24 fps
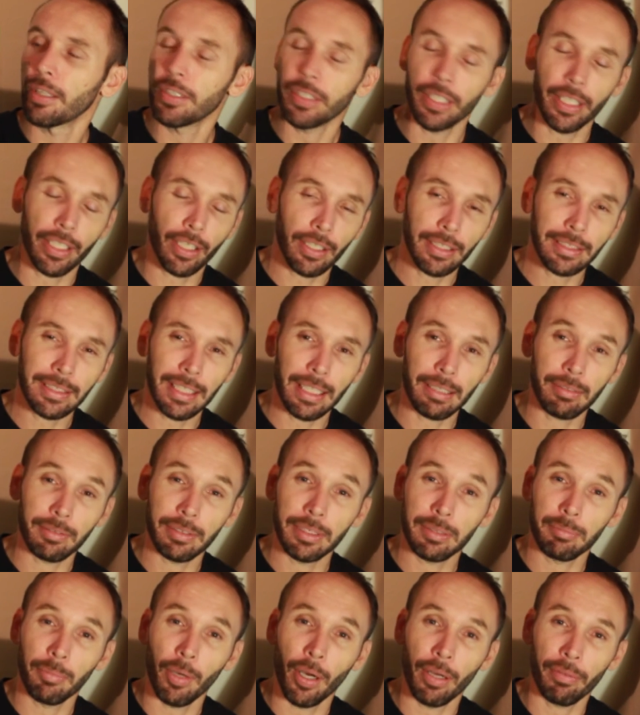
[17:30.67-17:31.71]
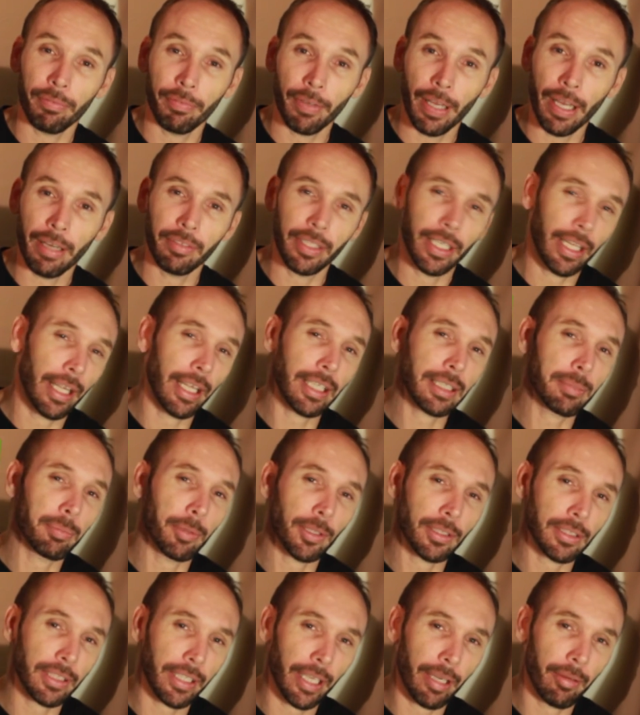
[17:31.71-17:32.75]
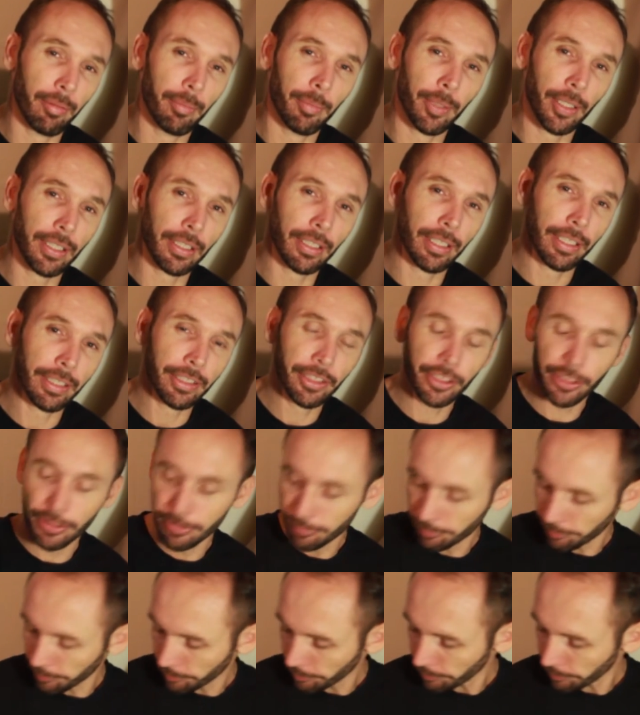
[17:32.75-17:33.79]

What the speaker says: yeah, guys, that was my favourite Xbox game in my collection.